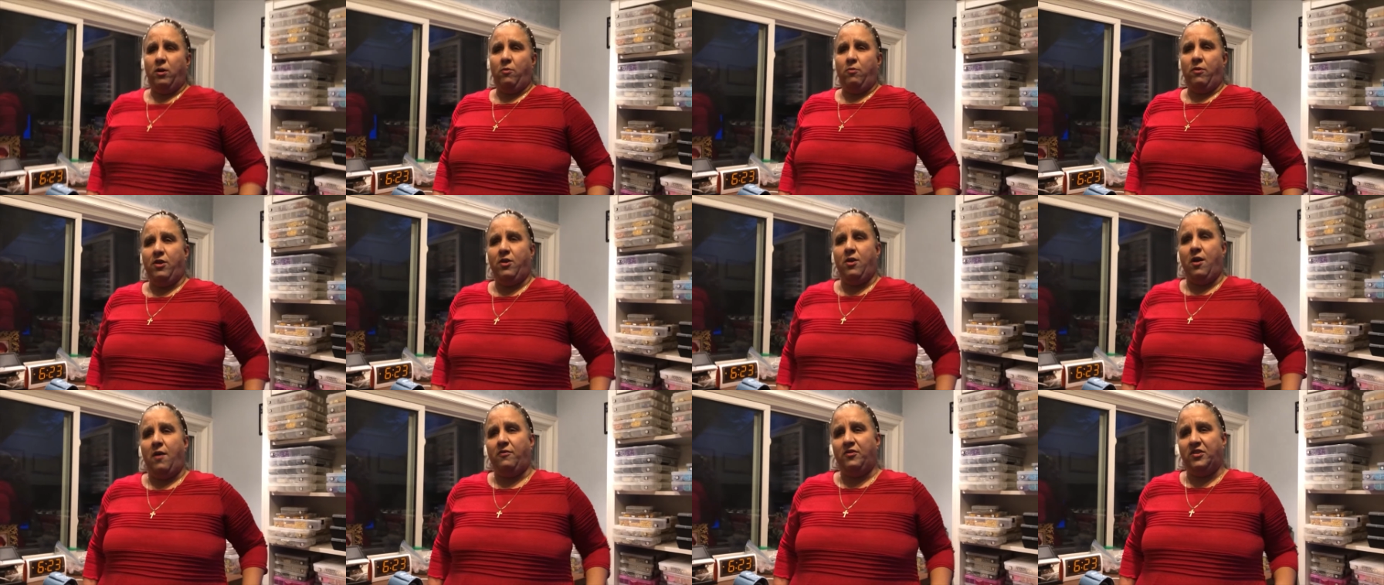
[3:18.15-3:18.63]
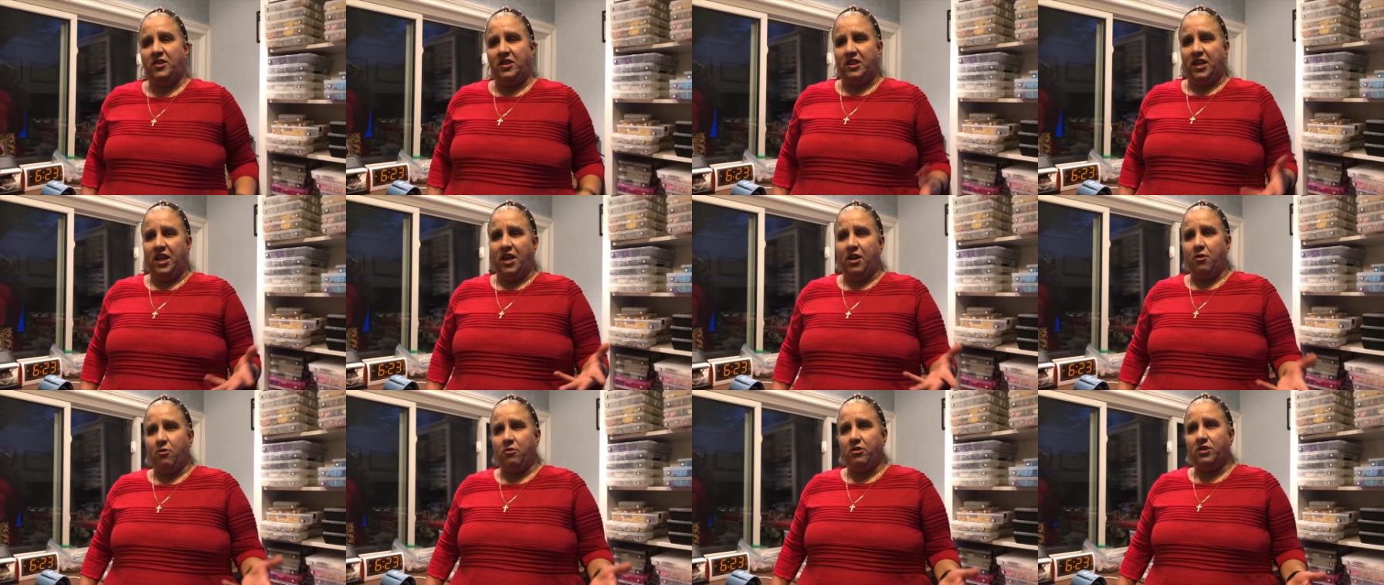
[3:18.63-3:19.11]
when you have
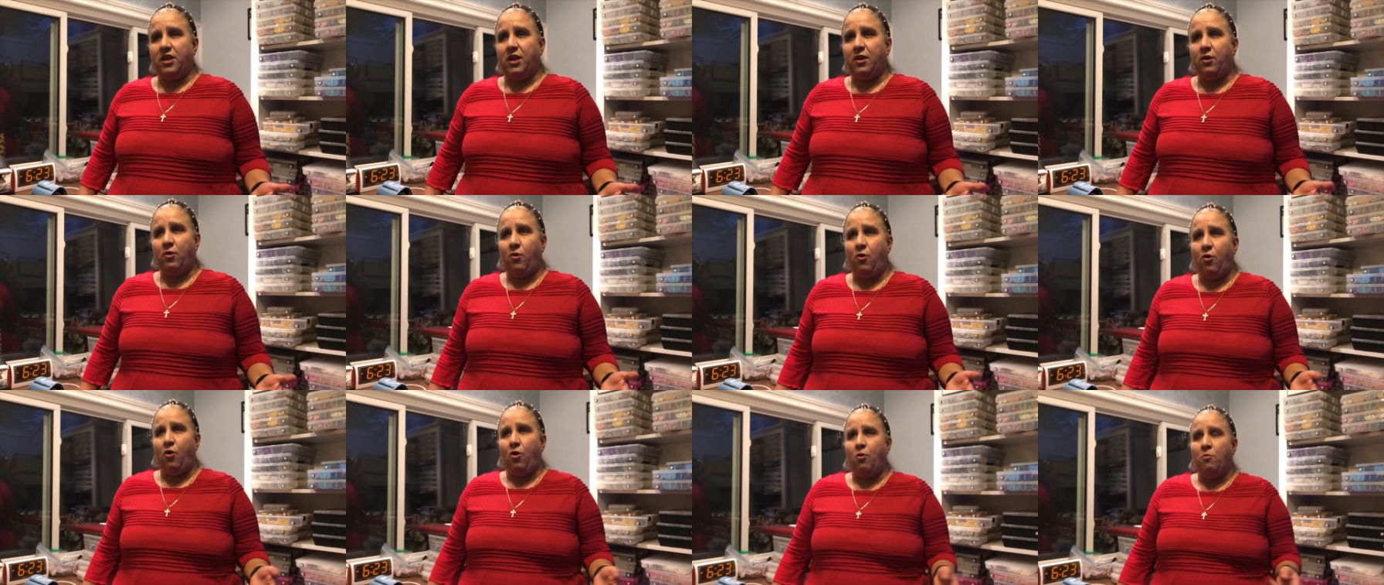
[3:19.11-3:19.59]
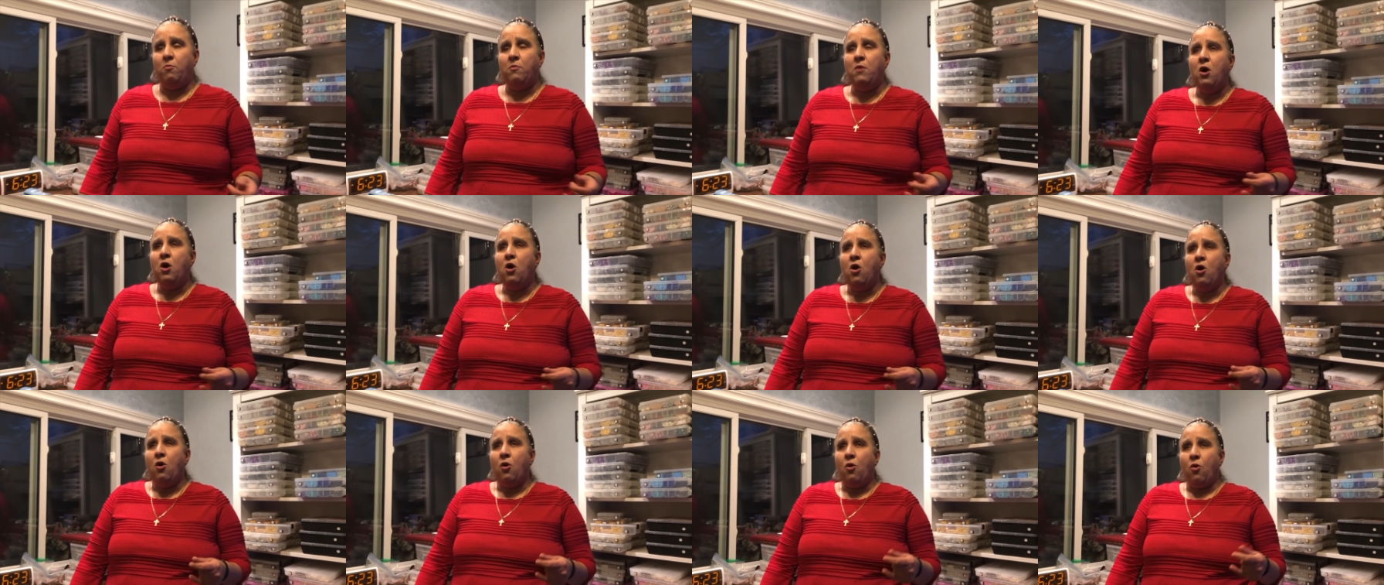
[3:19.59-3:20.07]
seniors at home
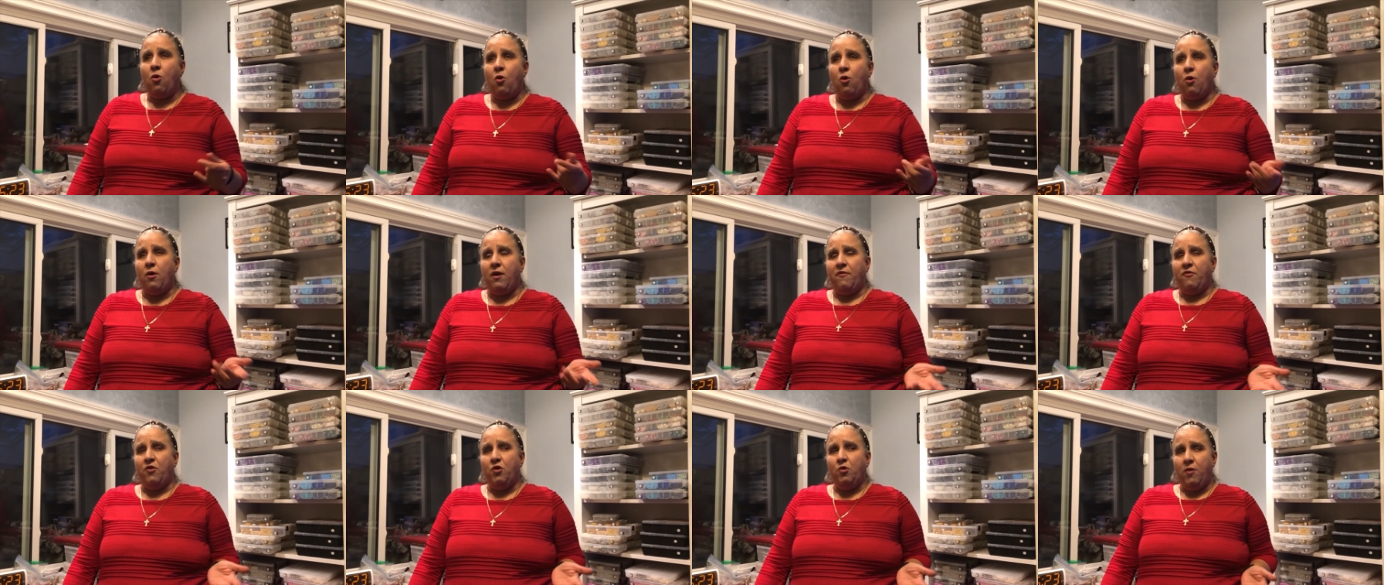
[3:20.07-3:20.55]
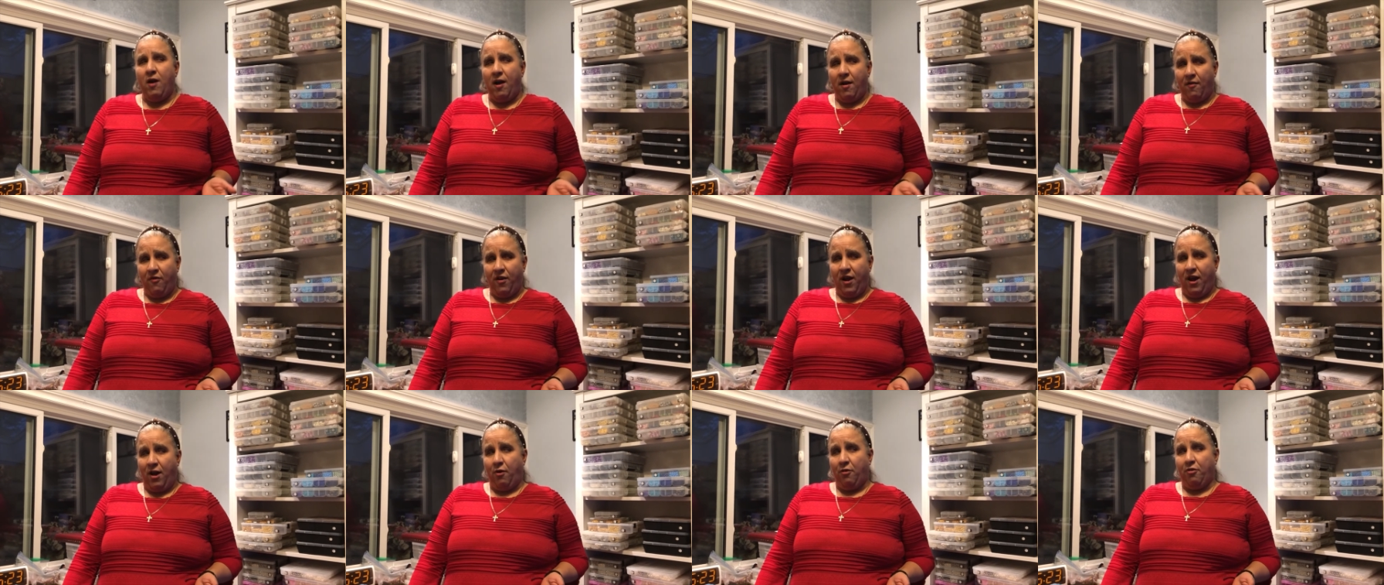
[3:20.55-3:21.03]
or if you
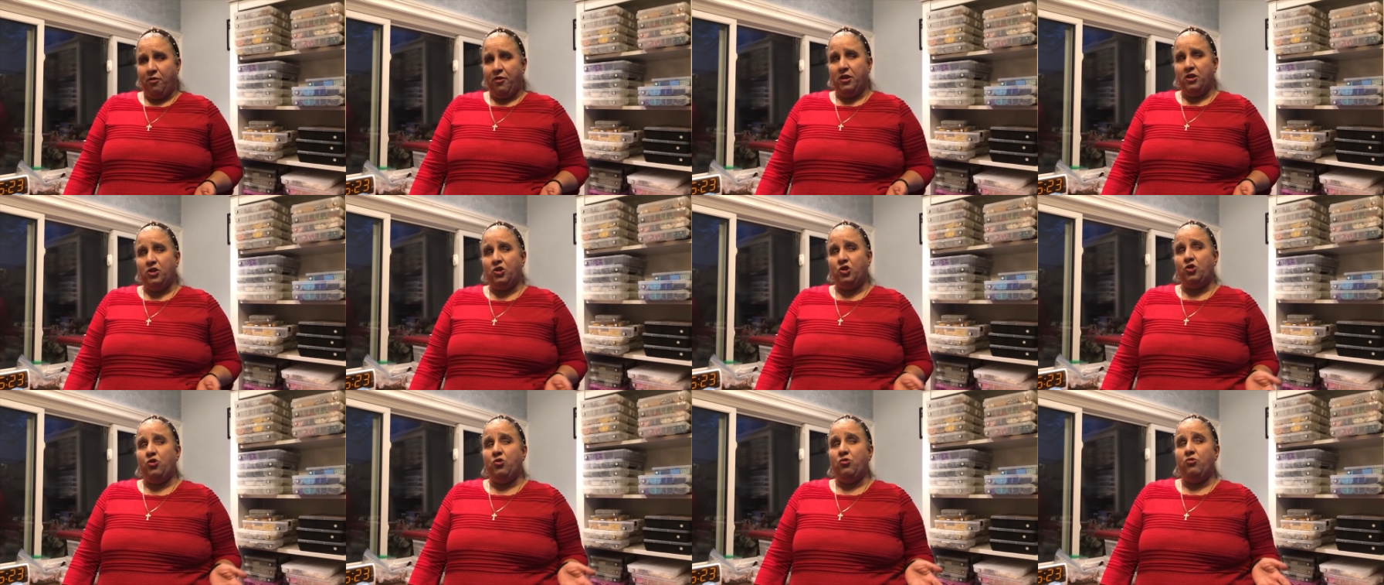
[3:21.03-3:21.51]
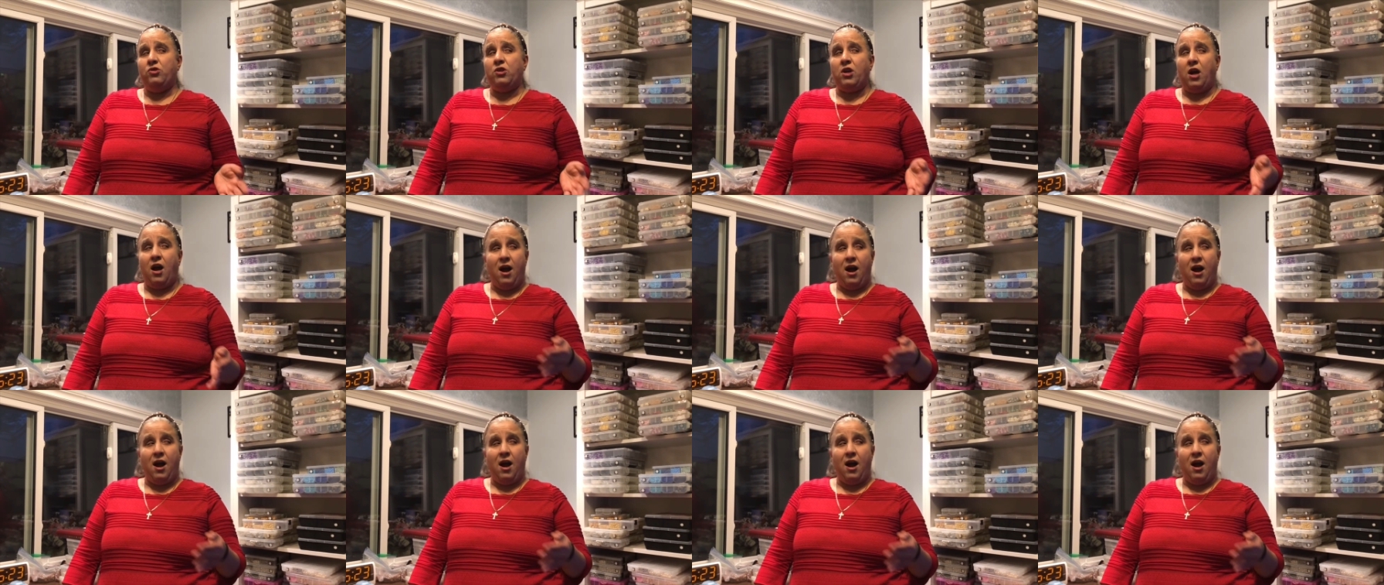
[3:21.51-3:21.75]
have health issues.